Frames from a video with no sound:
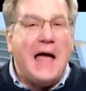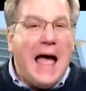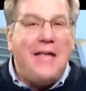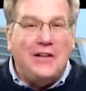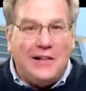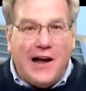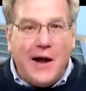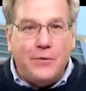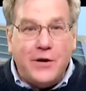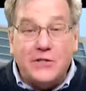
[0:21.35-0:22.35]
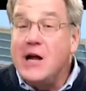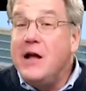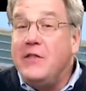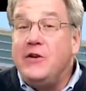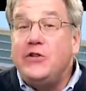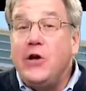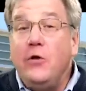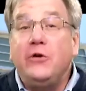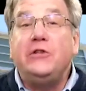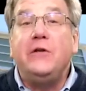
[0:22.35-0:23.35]
at the Libraries. This show
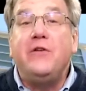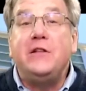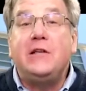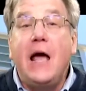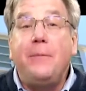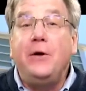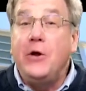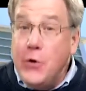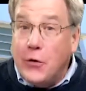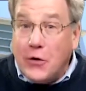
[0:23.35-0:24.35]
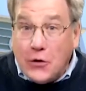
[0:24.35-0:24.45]
looks at the events happening in your